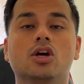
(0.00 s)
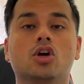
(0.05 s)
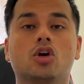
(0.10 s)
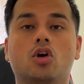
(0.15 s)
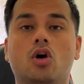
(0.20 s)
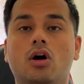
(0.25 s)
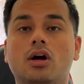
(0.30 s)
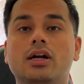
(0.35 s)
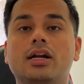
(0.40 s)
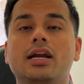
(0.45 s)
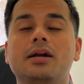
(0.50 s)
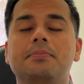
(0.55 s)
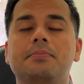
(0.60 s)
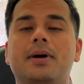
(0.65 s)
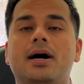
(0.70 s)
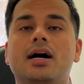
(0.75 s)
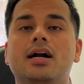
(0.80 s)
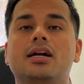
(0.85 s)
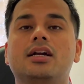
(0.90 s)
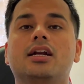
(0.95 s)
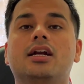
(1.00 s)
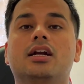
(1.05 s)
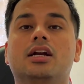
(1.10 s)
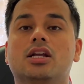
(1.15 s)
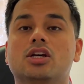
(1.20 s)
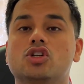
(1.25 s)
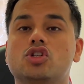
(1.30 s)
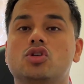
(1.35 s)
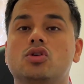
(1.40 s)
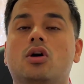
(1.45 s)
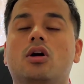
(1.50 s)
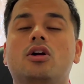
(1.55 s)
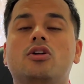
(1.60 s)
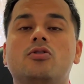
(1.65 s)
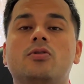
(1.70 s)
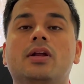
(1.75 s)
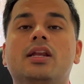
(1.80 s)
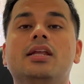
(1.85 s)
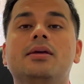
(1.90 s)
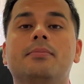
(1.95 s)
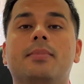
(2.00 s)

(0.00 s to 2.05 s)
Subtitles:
Content part does not really